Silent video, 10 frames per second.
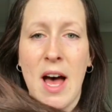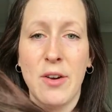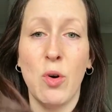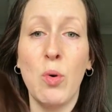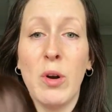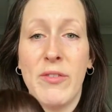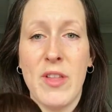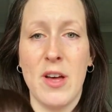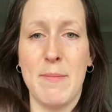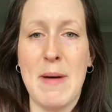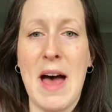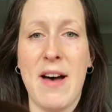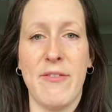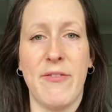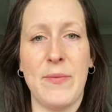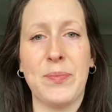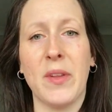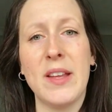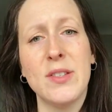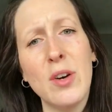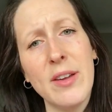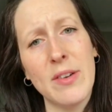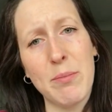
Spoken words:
and all of them have, it's not even